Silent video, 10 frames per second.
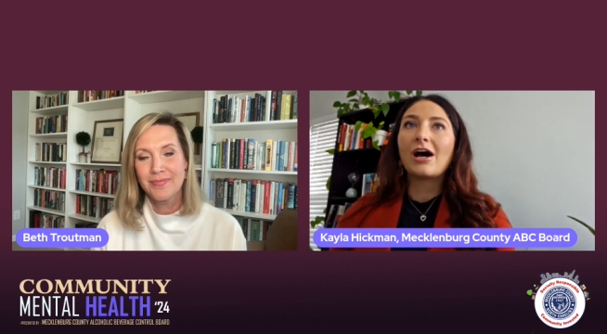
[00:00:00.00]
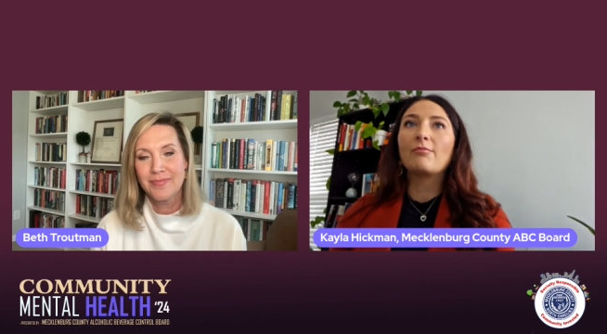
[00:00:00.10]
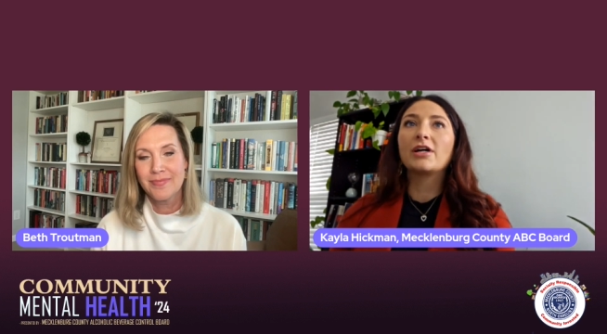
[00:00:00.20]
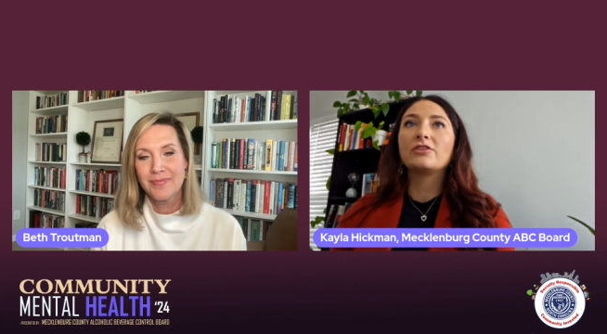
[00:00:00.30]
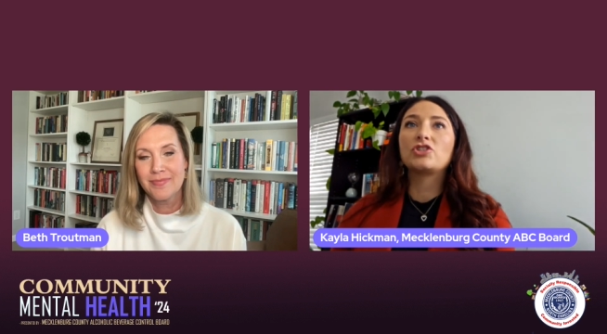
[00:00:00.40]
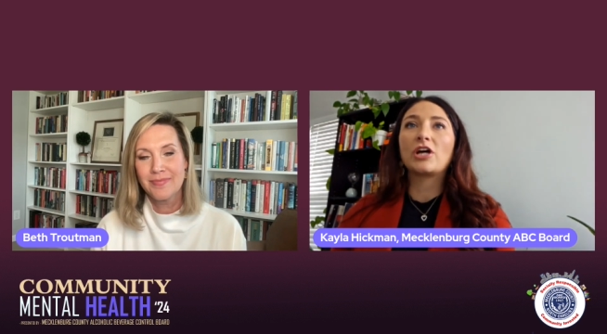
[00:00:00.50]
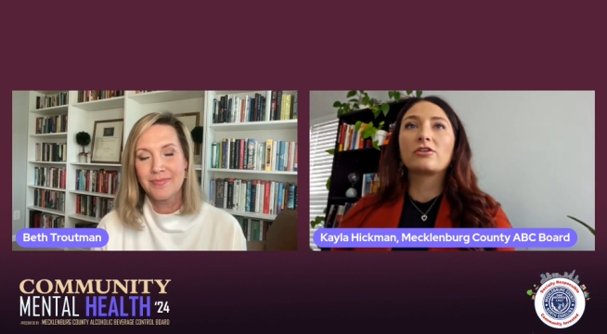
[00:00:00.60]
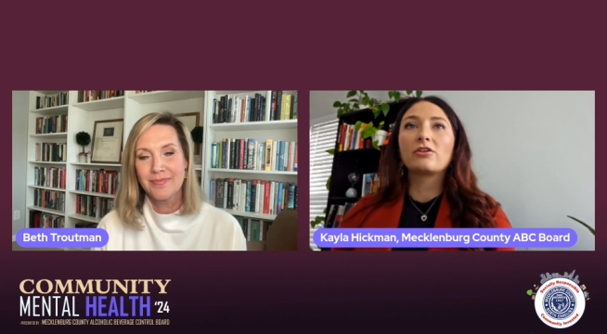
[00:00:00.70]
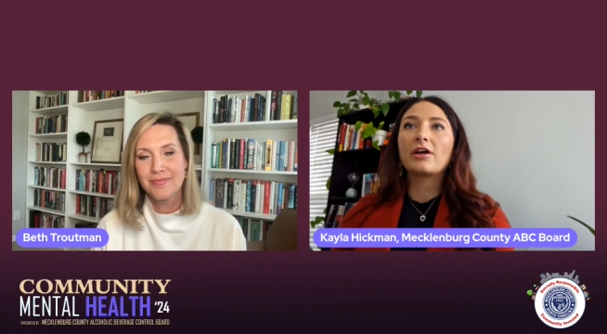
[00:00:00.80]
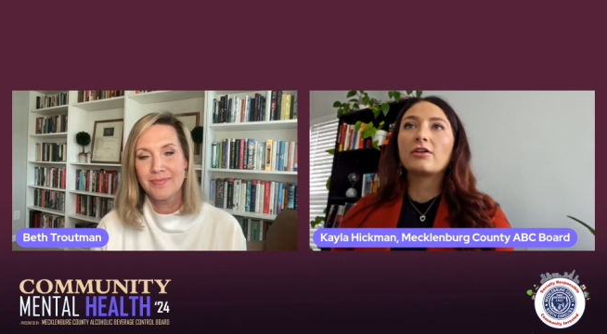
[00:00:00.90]
Speaker 1: Um, but
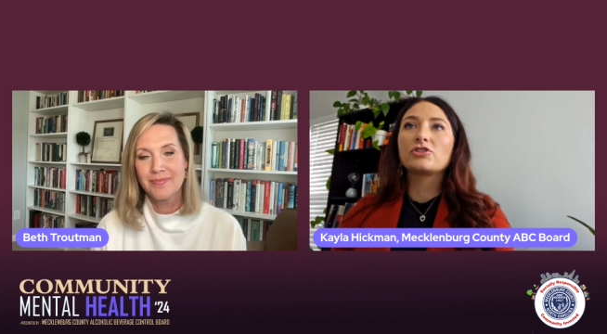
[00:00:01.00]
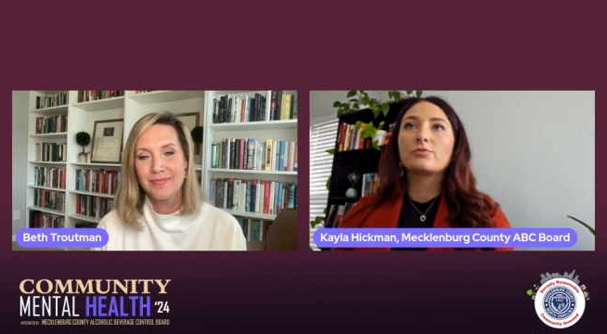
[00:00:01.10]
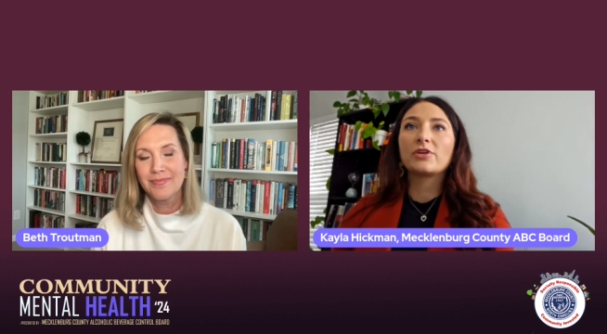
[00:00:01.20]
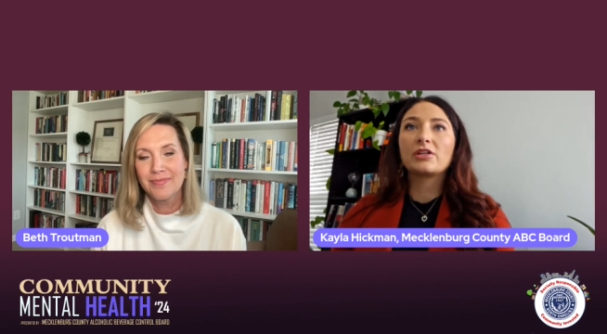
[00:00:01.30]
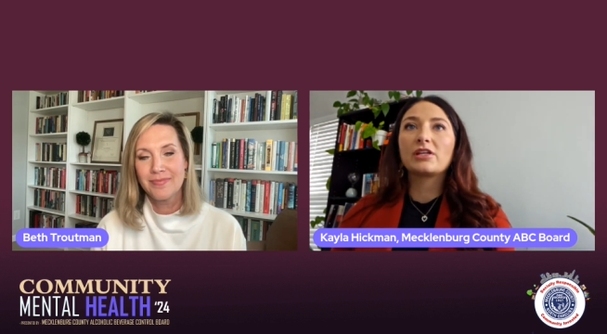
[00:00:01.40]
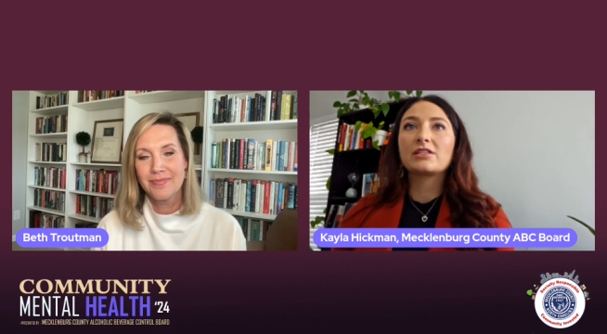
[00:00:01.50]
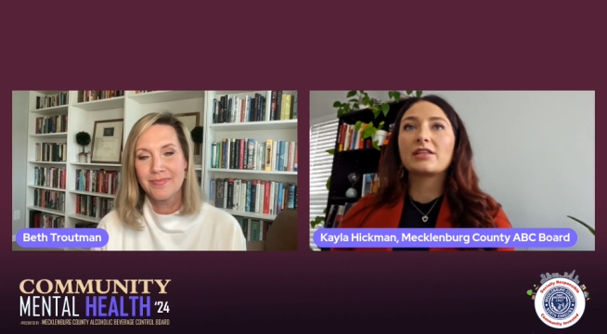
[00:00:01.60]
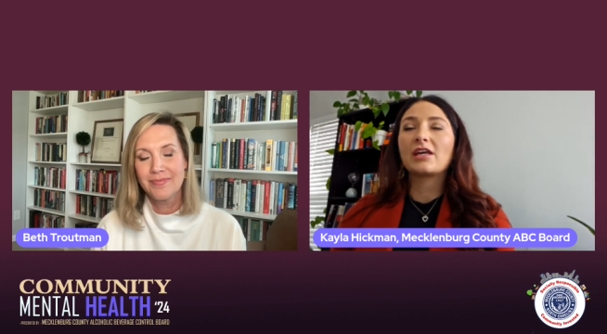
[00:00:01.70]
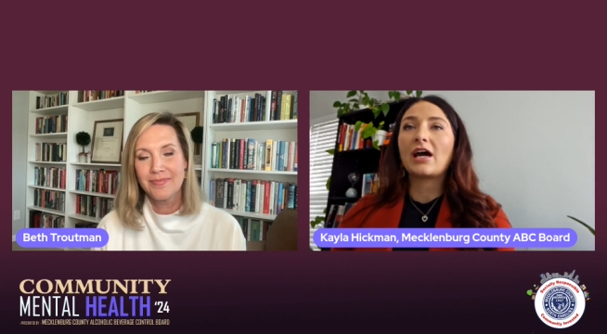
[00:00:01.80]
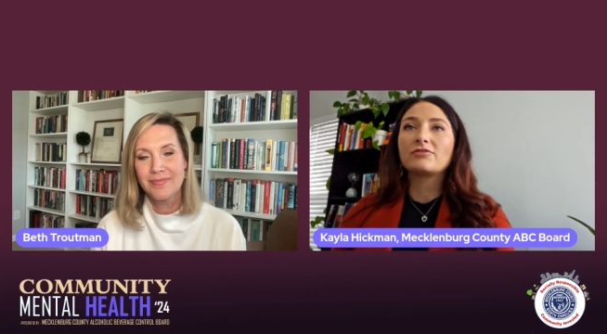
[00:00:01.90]
general eligibility is
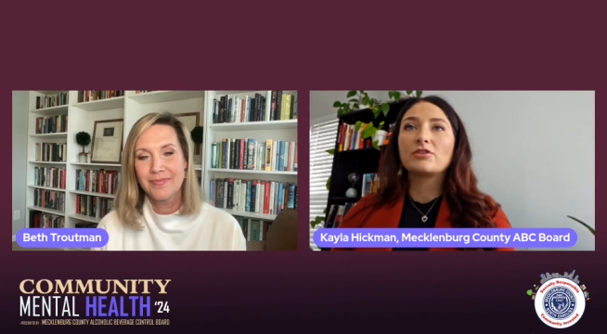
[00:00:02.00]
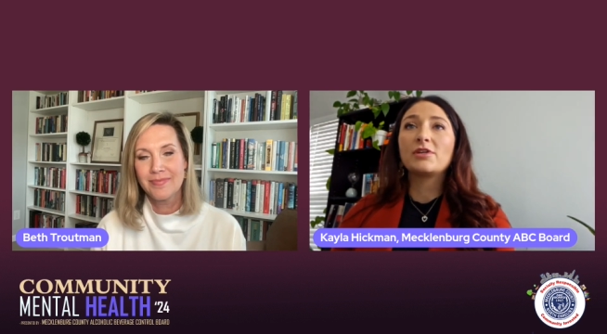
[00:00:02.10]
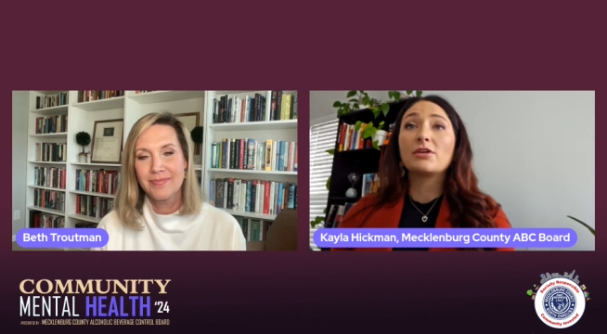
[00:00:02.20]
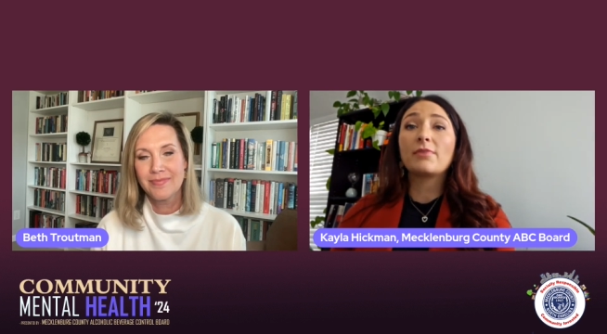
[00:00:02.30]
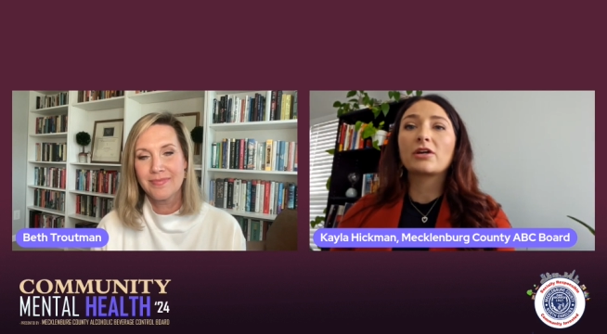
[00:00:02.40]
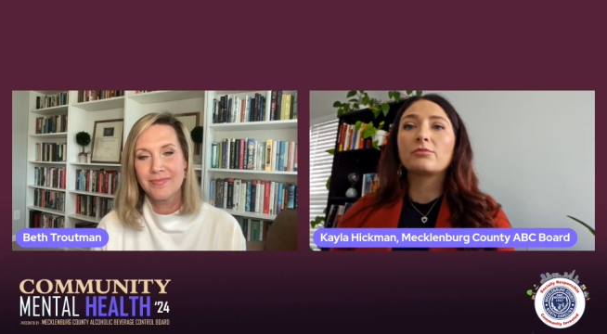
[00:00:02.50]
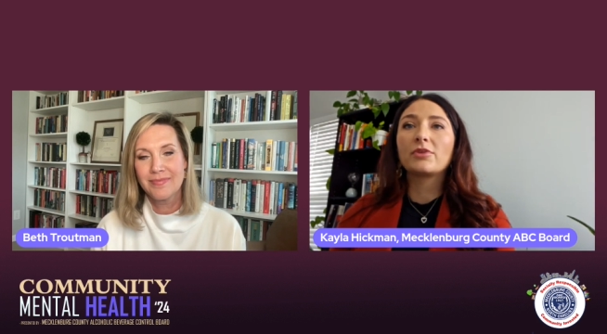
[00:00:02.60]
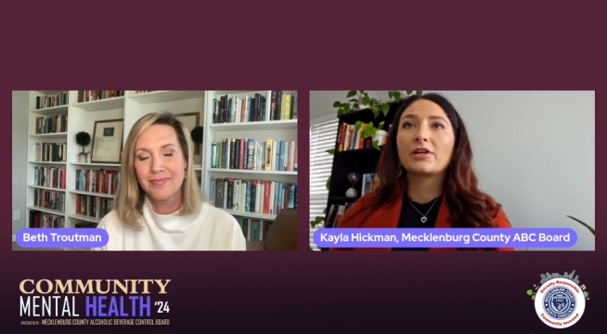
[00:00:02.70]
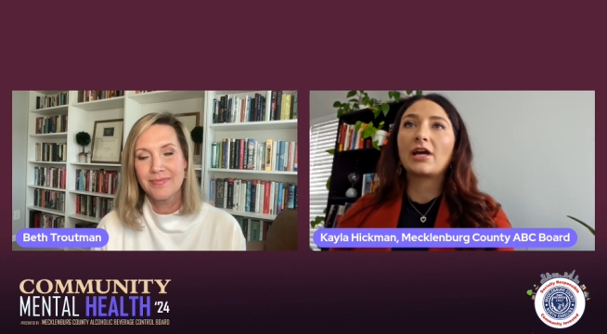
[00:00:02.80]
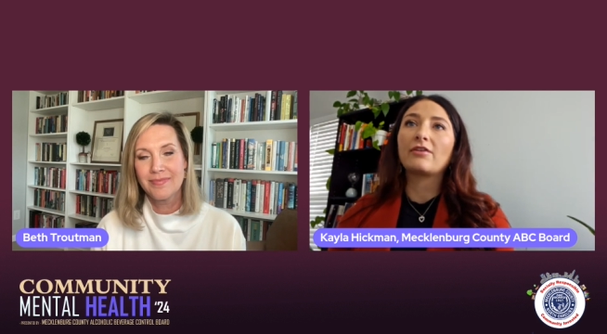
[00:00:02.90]
that they have to be a
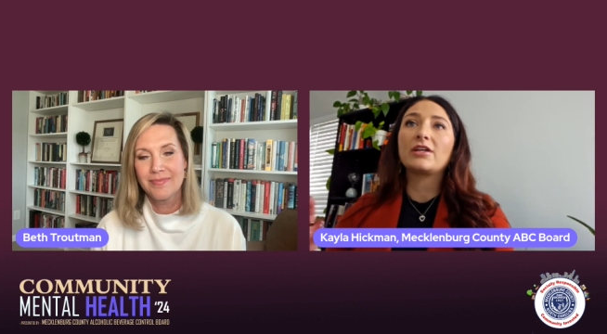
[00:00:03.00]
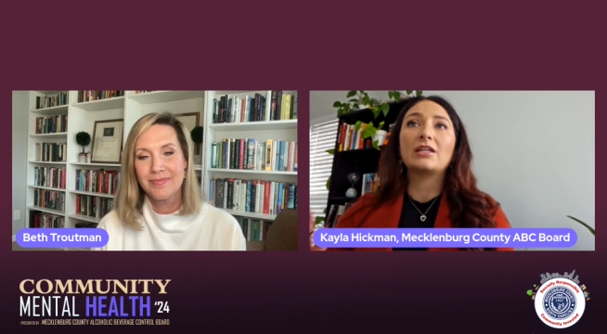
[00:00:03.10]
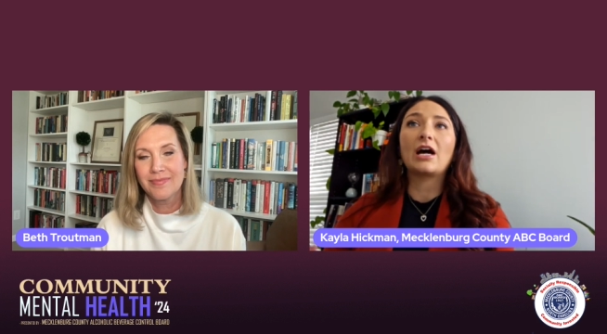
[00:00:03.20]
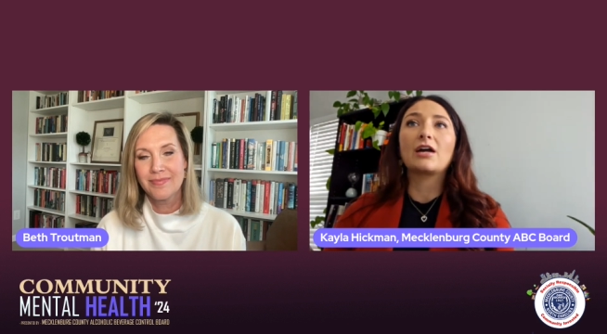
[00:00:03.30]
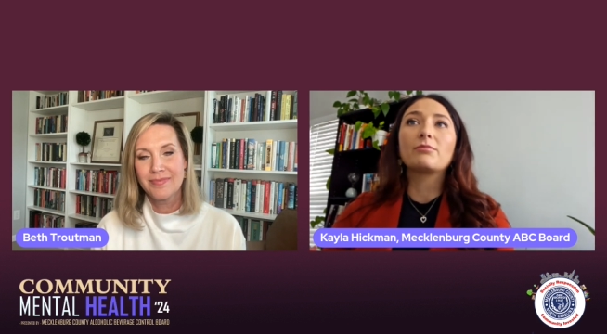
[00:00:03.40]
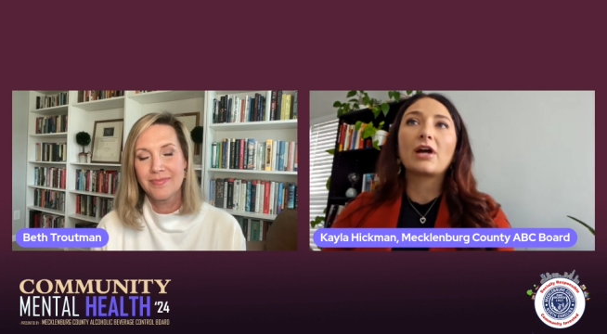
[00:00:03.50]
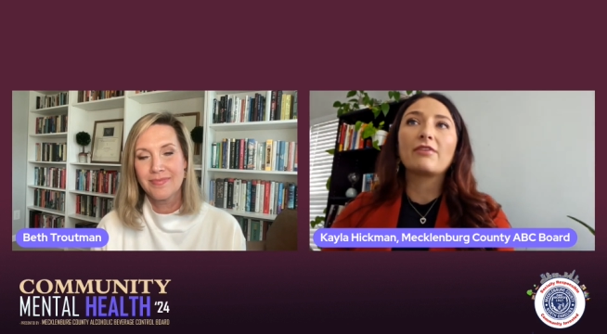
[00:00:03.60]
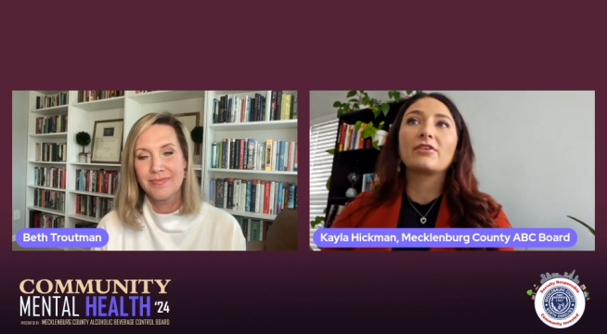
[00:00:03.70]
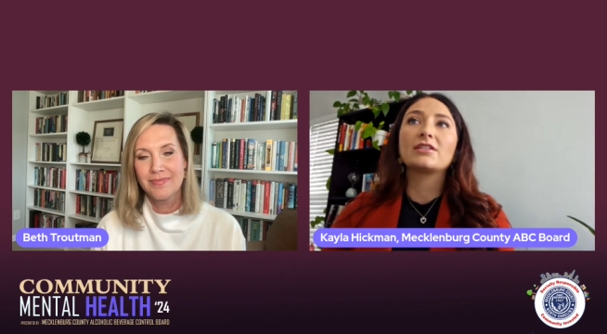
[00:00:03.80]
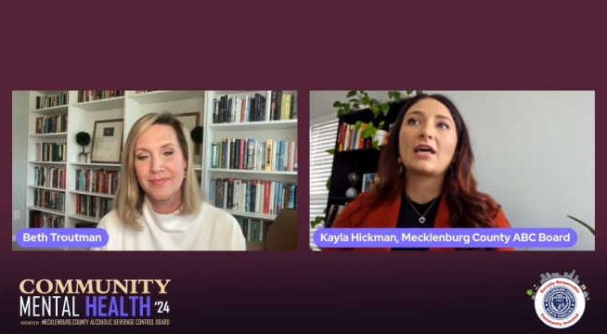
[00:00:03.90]
Mecklenburg County
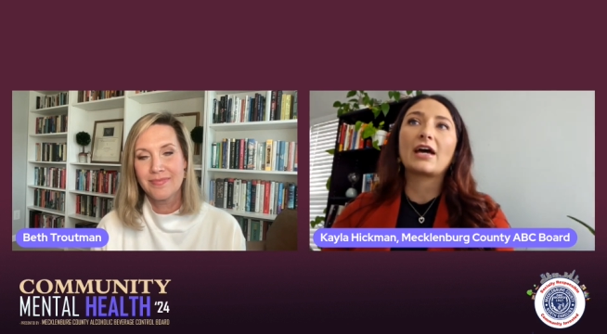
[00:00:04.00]
nonprofit